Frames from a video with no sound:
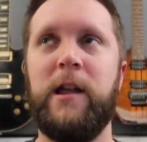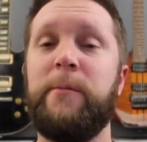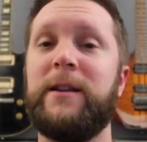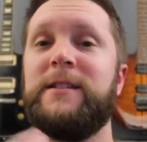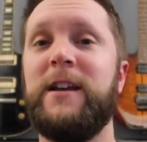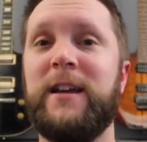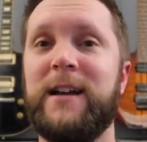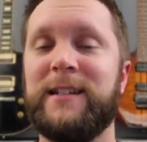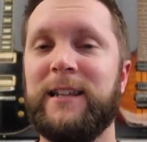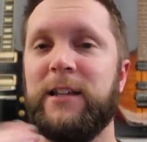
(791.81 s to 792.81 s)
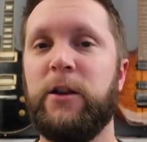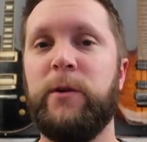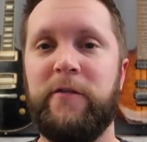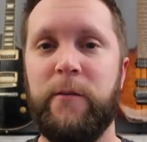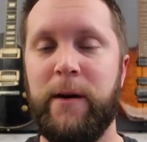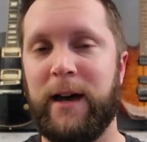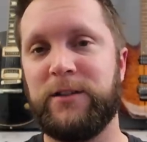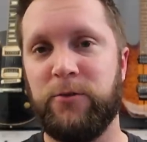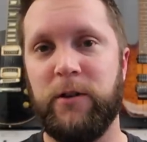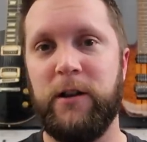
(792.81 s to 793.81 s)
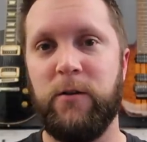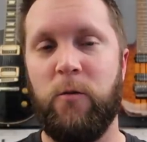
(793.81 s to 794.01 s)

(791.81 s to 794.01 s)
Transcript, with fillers: And I'm gonna tell you guys a little bit of a backstory here,